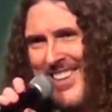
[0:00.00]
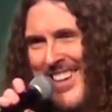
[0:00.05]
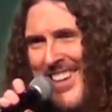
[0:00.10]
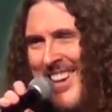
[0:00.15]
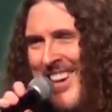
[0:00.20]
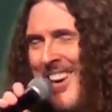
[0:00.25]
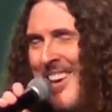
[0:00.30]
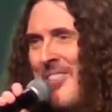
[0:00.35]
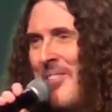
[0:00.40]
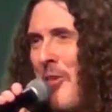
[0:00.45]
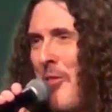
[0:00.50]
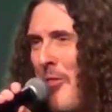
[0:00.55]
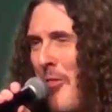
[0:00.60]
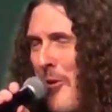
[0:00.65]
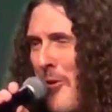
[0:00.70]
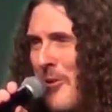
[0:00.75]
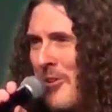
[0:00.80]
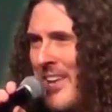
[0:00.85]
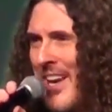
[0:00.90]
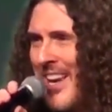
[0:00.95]
on the
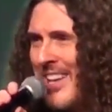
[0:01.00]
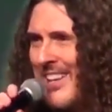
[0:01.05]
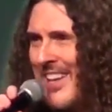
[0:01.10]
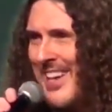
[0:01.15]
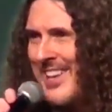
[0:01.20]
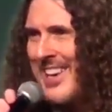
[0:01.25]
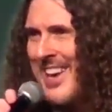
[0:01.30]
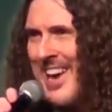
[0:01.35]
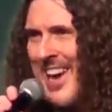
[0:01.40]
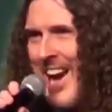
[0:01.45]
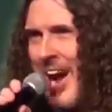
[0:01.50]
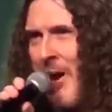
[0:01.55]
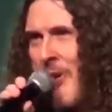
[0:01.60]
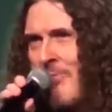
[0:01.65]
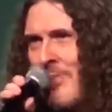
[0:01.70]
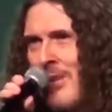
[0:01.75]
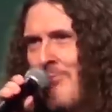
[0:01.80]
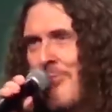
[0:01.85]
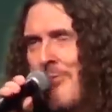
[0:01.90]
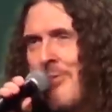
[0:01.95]
third day. Like, I
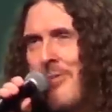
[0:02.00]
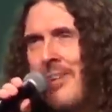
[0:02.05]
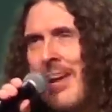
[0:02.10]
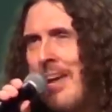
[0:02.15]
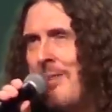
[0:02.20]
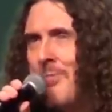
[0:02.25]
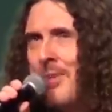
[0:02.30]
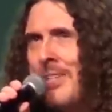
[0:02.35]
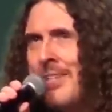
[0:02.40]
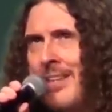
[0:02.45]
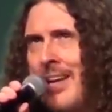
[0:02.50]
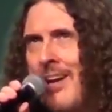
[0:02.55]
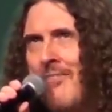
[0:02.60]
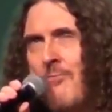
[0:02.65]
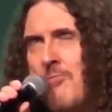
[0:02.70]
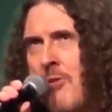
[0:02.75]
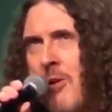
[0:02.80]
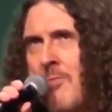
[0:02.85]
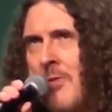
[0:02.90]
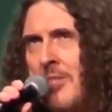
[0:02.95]
remember, and we didn't
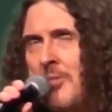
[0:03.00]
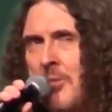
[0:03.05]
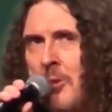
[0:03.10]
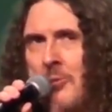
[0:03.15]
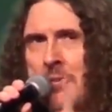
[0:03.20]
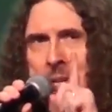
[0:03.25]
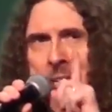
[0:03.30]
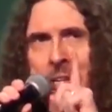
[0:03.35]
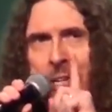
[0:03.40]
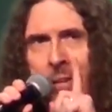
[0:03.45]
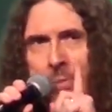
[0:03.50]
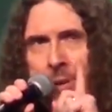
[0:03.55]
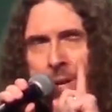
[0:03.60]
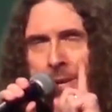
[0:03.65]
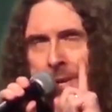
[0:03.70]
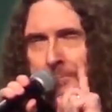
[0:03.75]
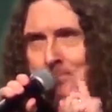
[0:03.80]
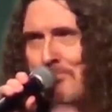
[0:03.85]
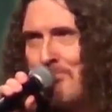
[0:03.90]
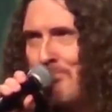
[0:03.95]
have permits, don't tell
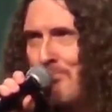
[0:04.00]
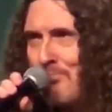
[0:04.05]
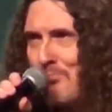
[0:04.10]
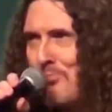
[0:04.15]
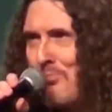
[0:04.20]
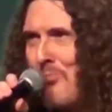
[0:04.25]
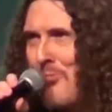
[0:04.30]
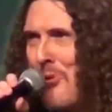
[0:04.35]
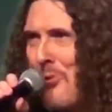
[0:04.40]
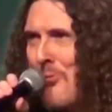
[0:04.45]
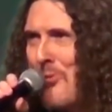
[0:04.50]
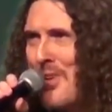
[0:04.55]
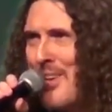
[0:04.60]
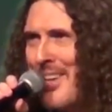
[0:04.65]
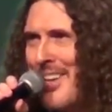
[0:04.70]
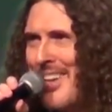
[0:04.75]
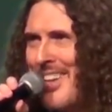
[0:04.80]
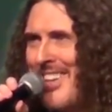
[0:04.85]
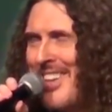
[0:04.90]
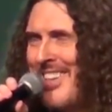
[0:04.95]
anybody.
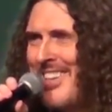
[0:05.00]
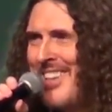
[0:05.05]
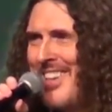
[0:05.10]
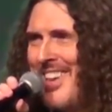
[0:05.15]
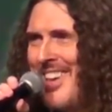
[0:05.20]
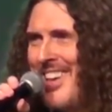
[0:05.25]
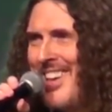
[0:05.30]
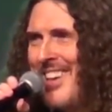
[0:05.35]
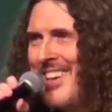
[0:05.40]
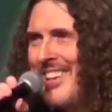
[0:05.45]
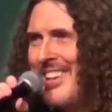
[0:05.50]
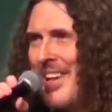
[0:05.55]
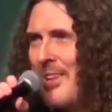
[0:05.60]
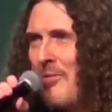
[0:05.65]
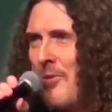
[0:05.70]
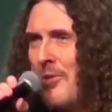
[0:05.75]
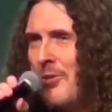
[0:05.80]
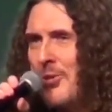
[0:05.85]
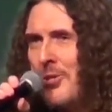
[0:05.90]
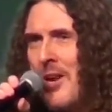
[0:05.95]
We, uh,
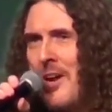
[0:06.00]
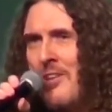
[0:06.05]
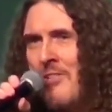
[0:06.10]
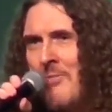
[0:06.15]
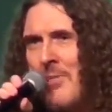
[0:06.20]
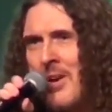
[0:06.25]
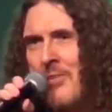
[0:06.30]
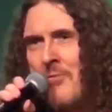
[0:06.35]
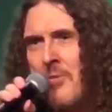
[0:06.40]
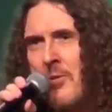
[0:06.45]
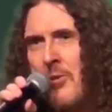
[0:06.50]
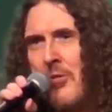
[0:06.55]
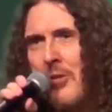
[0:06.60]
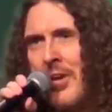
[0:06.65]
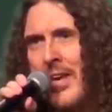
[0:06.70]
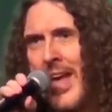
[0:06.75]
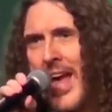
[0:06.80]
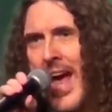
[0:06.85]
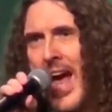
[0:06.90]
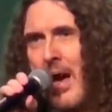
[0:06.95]
like for the shot of me in front of
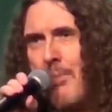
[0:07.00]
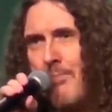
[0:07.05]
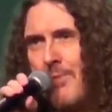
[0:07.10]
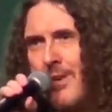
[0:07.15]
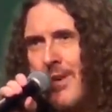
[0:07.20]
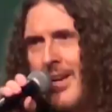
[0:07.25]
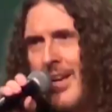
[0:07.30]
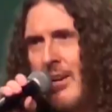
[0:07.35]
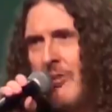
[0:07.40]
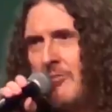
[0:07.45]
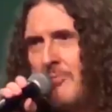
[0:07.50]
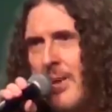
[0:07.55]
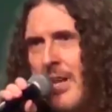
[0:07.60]
the Gap,